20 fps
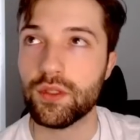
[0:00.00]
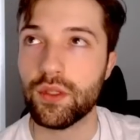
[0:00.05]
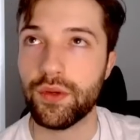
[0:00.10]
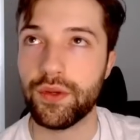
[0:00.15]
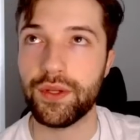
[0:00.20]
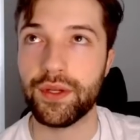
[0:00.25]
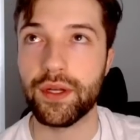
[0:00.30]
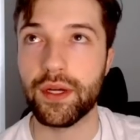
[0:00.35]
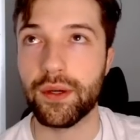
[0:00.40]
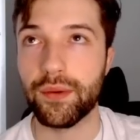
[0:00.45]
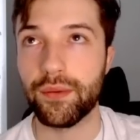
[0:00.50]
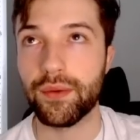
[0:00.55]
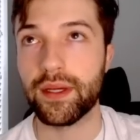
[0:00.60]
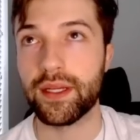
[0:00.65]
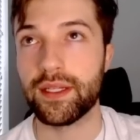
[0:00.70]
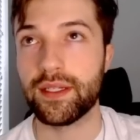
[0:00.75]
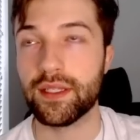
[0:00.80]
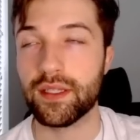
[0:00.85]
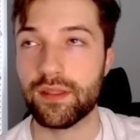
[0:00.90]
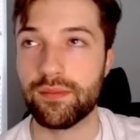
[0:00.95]
you know,
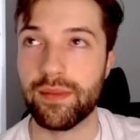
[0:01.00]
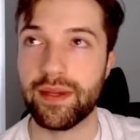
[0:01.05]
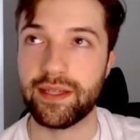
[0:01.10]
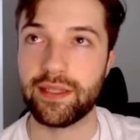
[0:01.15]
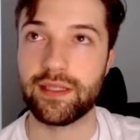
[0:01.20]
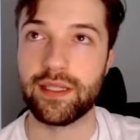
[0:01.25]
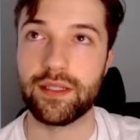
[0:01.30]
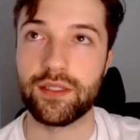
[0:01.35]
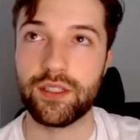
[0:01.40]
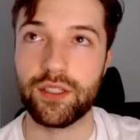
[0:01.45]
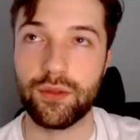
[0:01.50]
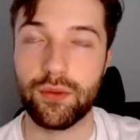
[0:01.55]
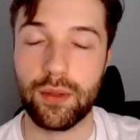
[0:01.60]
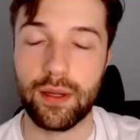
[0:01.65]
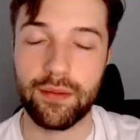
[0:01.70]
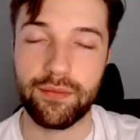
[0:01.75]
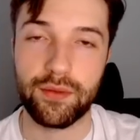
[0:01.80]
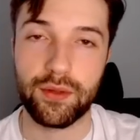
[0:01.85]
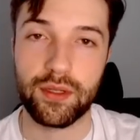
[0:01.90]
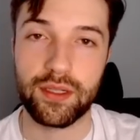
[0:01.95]
it does make sense to go
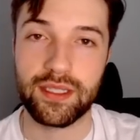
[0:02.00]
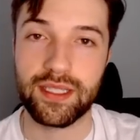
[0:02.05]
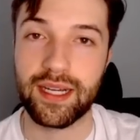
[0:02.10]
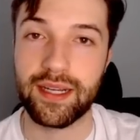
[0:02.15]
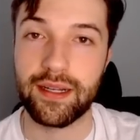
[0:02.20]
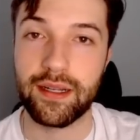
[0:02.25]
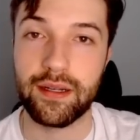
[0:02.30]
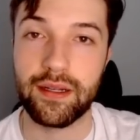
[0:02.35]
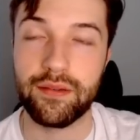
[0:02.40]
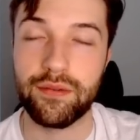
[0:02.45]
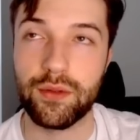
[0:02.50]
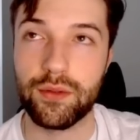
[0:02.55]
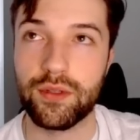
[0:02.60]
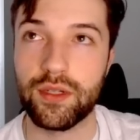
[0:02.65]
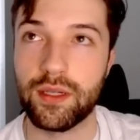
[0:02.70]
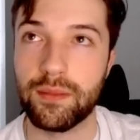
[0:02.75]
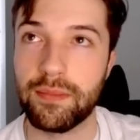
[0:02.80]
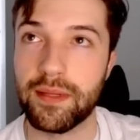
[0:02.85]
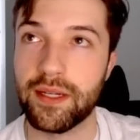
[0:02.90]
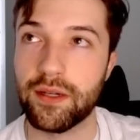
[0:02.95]
after a tight end if you're
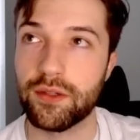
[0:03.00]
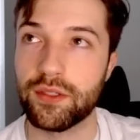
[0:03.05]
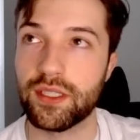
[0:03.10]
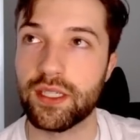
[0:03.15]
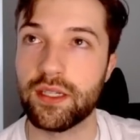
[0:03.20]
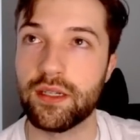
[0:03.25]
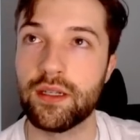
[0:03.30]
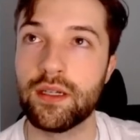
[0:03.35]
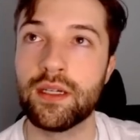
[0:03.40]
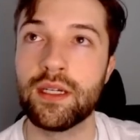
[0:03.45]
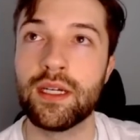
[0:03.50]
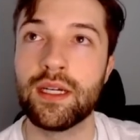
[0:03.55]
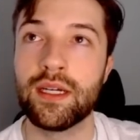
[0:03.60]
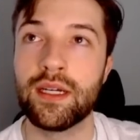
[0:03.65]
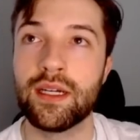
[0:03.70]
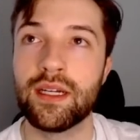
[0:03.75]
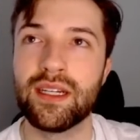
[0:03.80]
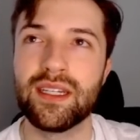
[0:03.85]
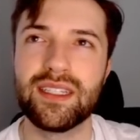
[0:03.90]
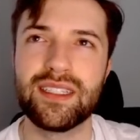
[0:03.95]
Doug Peterson.
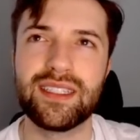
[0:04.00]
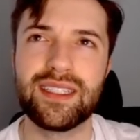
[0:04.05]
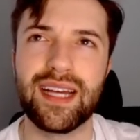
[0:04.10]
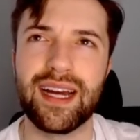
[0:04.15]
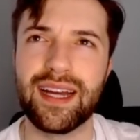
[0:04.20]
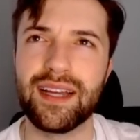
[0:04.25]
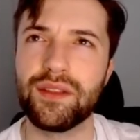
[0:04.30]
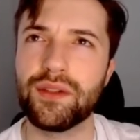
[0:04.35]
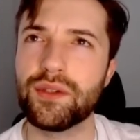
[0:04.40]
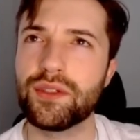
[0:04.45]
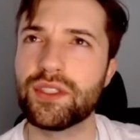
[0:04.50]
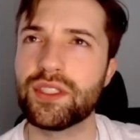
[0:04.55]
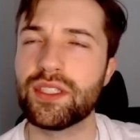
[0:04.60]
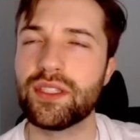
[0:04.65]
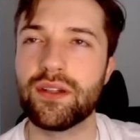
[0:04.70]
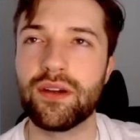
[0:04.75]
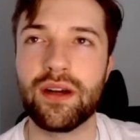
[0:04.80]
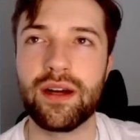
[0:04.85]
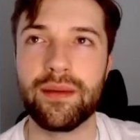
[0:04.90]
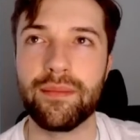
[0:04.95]
Tyler
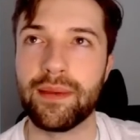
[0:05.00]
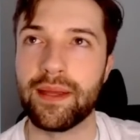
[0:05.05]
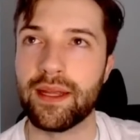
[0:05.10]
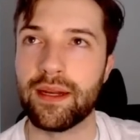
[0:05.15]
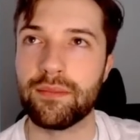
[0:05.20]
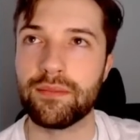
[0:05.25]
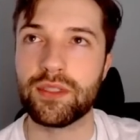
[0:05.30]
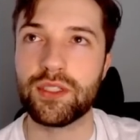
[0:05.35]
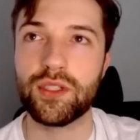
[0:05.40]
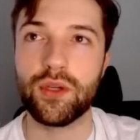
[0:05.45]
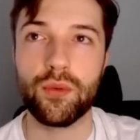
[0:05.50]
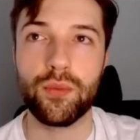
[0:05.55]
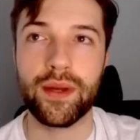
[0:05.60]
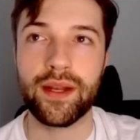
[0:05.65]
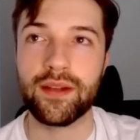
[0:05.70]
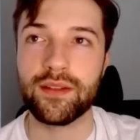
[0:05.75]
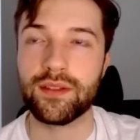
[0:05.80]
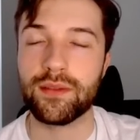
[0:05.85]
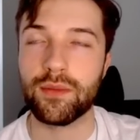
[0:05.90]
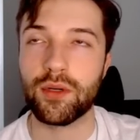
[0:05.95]
Scott, man, I'm still
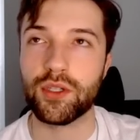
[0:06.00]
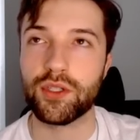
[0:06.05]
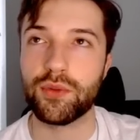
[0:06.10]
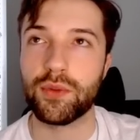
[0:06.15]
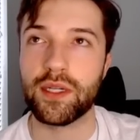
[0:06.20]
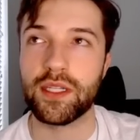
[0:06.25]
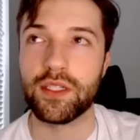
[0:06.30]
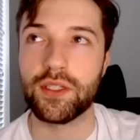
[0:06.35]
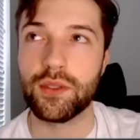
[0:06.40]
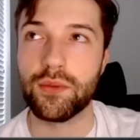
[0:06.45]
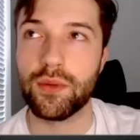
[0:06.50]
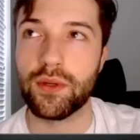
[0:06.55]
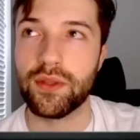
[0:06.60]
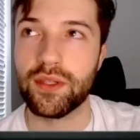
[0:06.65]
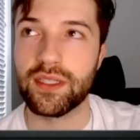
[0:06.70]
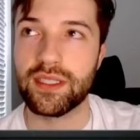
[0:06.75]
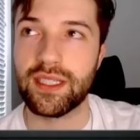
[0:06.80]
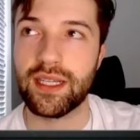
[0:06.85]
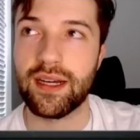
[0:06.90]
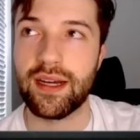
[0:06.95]
waiting some all twenty-two on
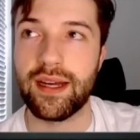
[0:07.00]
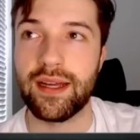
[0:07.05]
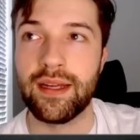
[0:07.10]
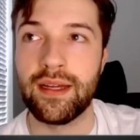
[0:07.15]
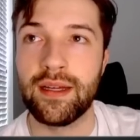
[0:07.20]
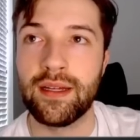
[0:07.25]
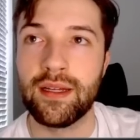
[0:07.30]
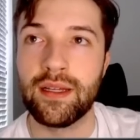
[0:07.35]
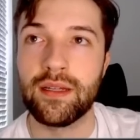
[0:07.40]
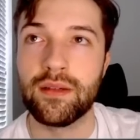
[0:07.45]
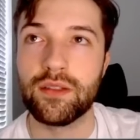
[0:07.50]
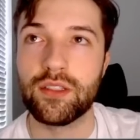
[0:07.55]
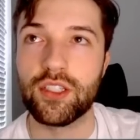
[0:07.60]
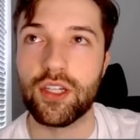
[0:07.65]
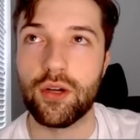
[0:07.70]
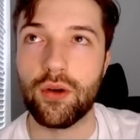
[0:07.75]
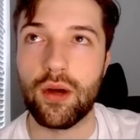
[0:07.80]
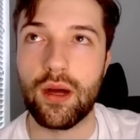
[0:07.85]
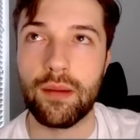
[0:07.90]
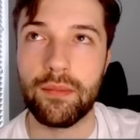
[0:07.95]
this guy.
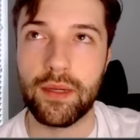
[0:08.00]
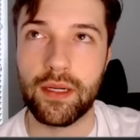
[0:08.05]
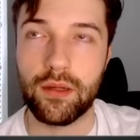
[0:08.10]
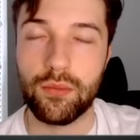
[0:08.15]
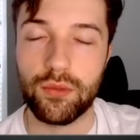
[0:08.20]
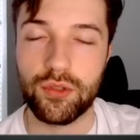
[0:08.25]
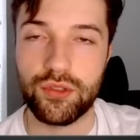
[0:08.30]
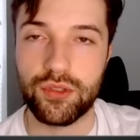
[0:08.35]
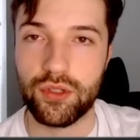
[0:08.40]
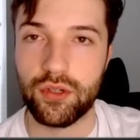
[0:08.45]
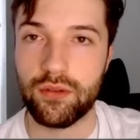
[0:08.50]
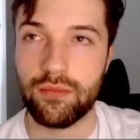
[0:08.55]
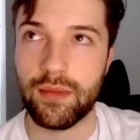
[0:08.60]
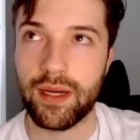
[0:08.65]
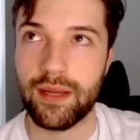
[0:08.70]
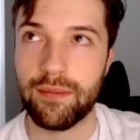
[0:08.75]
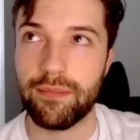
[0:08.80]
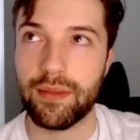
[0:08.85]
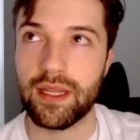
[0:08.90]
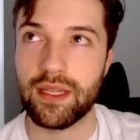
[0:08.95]
So I'm going to reserve
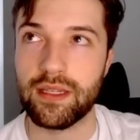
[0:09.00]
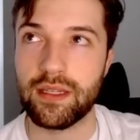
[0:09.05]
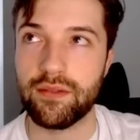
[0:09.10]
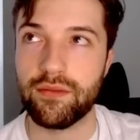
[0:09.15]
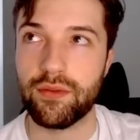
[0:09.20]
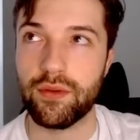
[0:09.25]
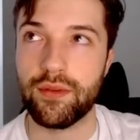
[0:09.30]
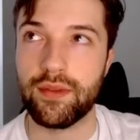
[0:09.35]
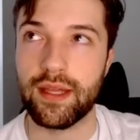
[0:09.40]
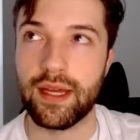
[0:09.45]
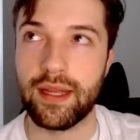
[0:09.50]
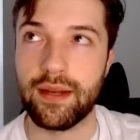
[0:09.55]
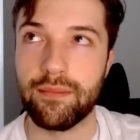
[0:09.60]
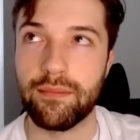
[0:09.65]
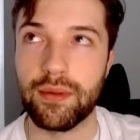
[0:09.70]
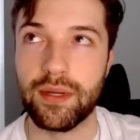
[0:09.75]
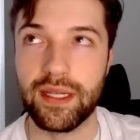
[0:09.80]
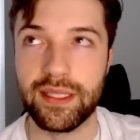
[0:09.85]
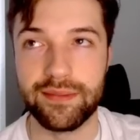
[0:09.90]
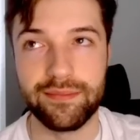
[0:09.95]
my opinion for then.
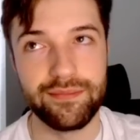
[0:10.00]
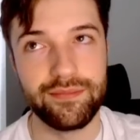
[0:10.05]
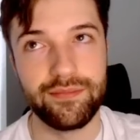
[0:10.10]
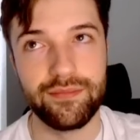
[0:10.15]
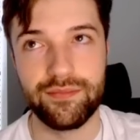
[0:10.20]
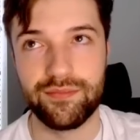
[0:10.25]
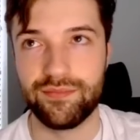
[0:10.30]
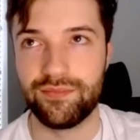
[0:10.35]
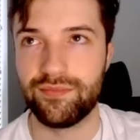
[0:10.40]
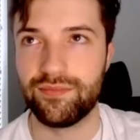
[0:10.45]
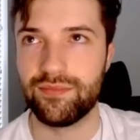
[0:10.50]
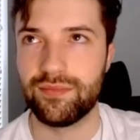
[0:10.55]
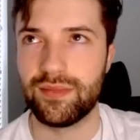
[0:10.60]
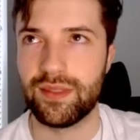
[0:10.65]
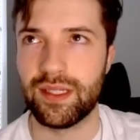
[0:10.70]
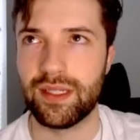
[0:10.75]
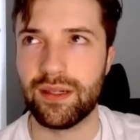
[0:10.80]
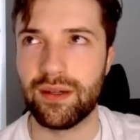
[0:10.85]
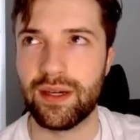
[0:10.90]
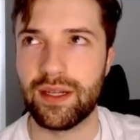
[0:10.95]
But,
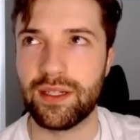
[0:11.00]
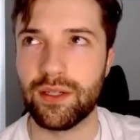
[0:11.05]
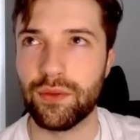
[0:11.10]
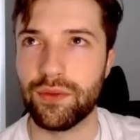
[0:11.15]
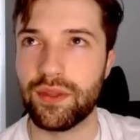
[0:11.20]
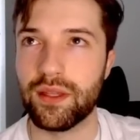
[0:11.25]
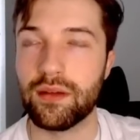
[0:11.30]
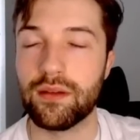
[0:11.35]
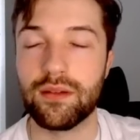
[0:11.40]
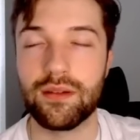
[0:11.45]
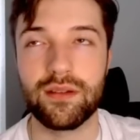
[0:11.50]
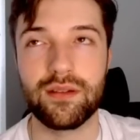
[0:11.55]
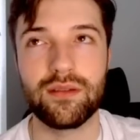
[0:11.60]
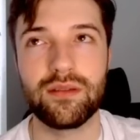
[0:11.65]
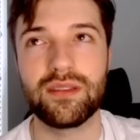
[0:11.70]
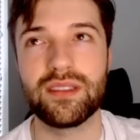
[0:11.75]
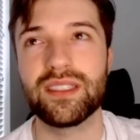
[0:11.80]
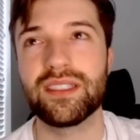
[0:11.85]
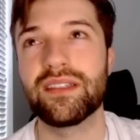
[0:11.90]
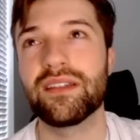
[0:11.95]
you know, I don't...
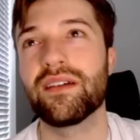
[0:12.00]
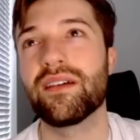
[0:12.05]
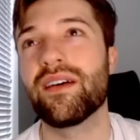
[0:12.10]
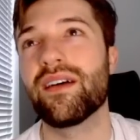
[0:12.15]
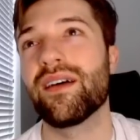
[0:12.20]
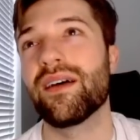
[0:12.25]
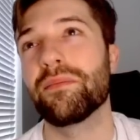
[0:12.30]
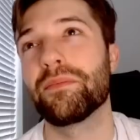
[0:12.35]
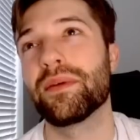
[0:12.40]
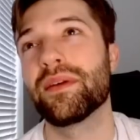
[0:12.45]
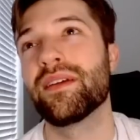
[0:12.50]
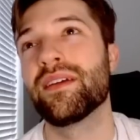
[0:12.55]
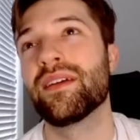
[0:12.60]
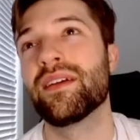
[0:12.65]
Oh, stop.